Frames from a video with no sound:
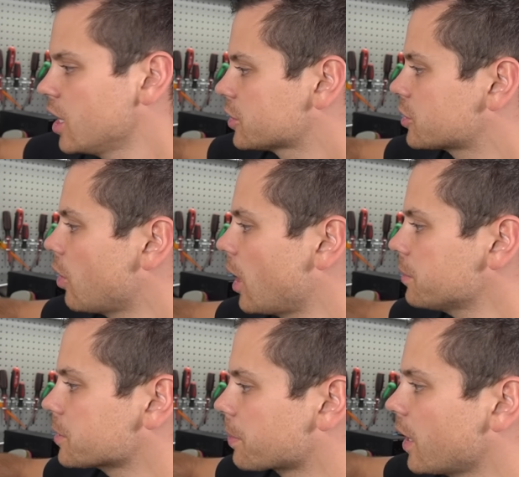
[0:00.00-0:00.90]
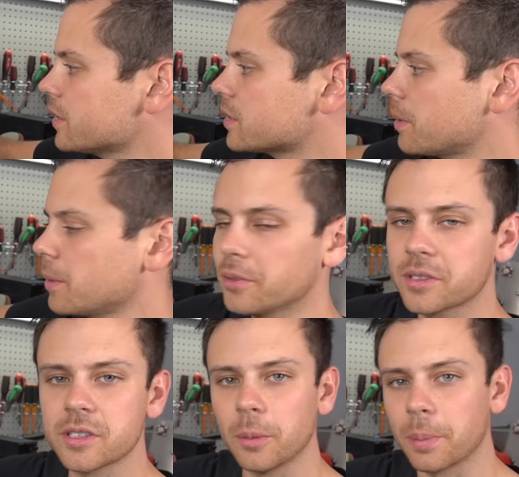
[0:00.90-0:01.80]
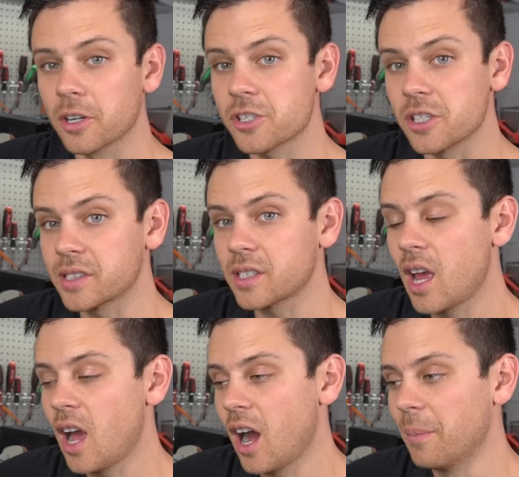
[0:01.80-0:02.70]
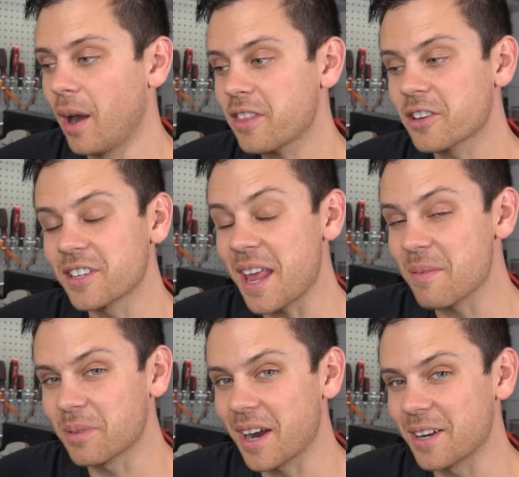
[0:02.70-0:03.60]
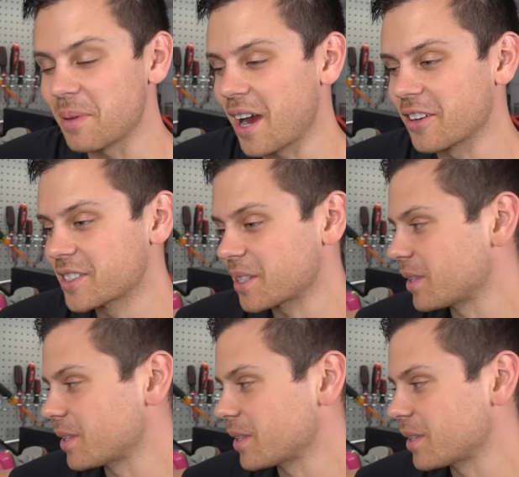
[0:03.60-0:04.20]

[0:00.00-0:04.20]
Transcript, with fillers: So I'm surprised that people still purchase other name brand batteries.